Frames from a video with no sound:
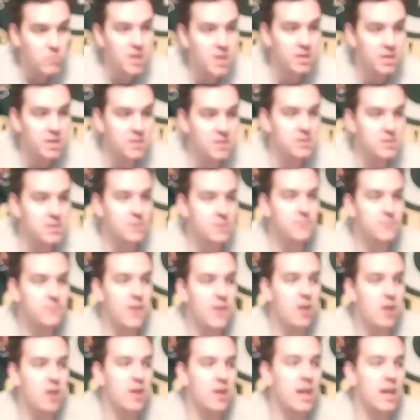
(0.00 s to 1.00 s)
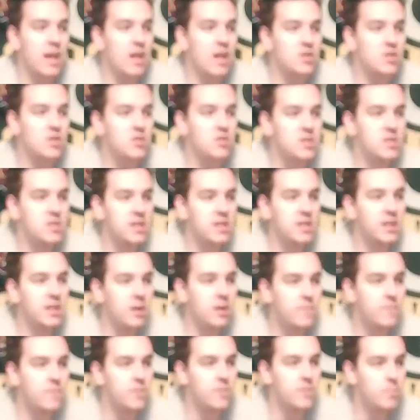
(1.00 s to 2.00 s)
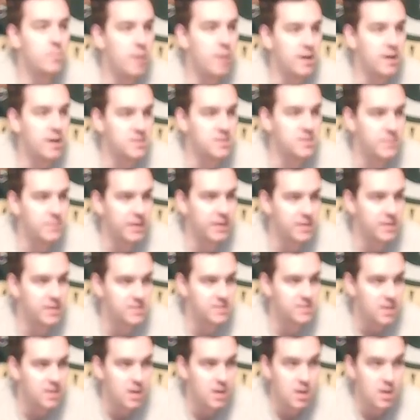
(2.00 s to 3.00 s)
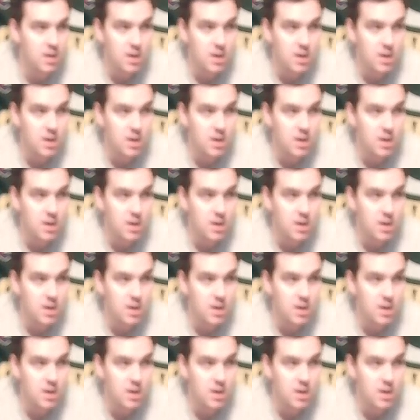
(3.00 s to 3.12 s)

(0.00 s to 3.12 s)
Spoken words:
interesting year for the Bucks because